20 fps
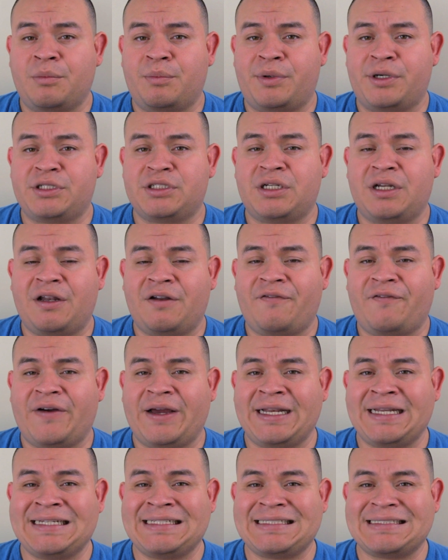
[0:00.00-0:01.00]
personal
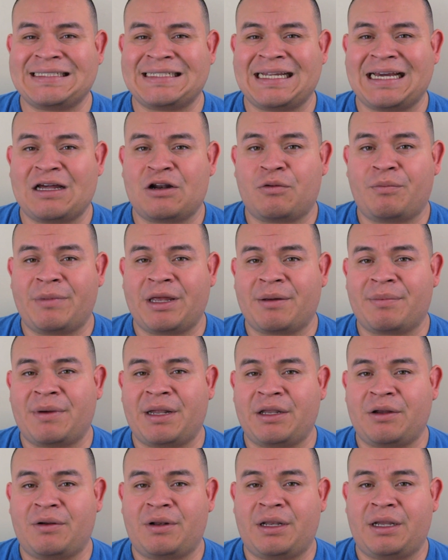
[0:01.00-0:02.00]
finance, and how to make
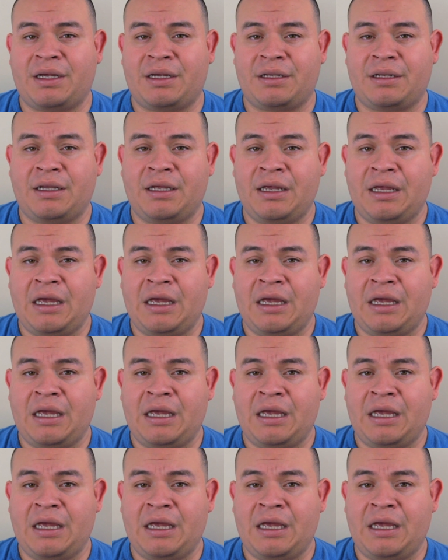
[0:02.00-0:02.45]
money online.